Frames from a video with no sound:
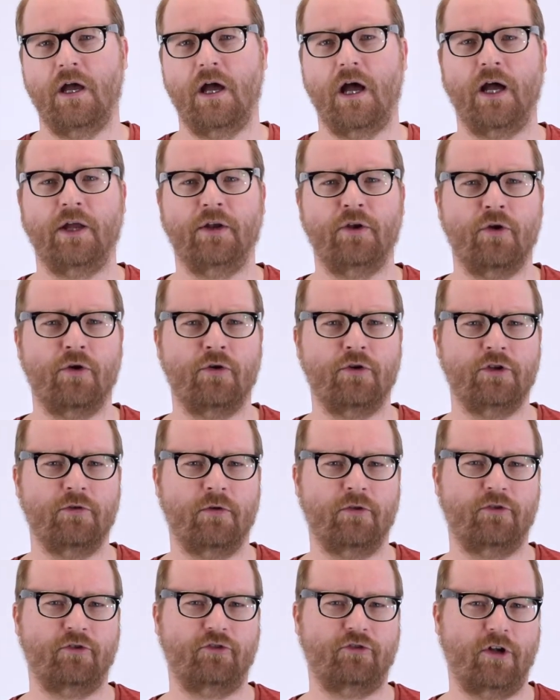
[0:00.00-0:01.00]
I know you
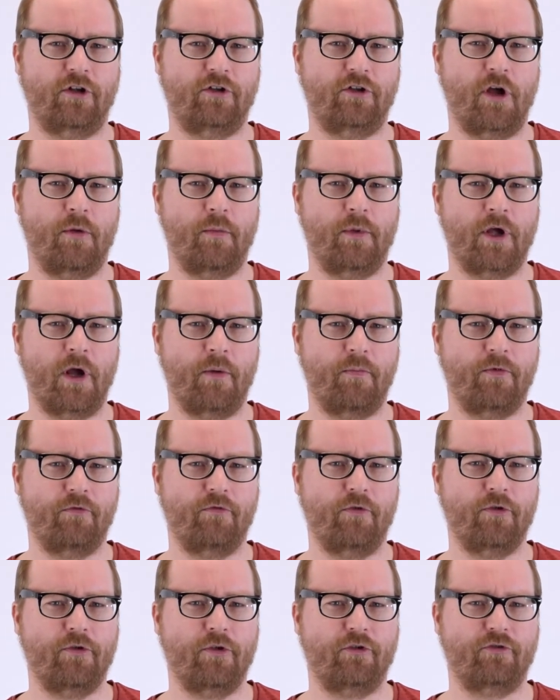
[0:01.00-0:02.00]
want to start coming up with
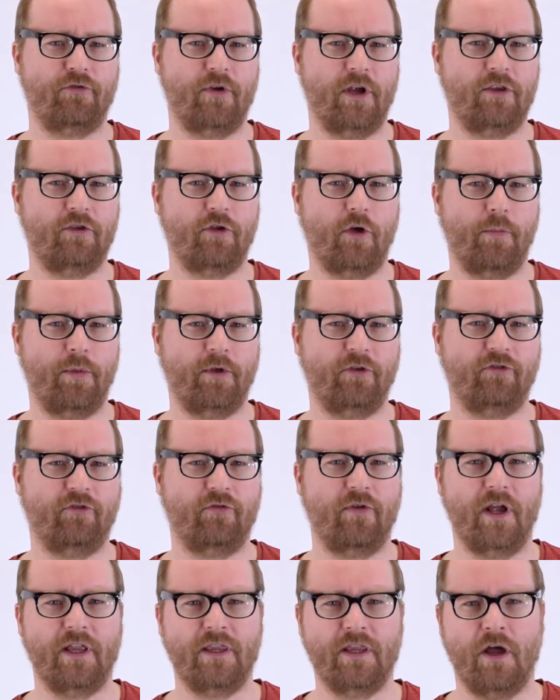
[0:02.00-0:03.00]
all those great topics
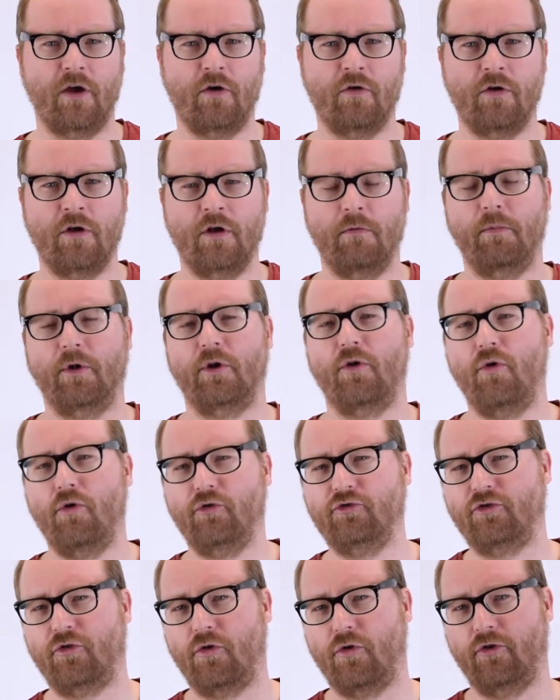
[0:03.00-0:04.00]
right now, but hold
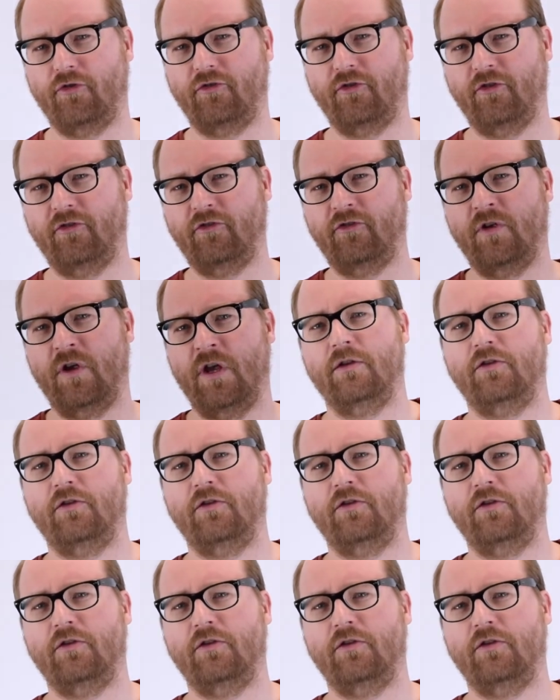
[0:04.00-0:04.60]
your horses.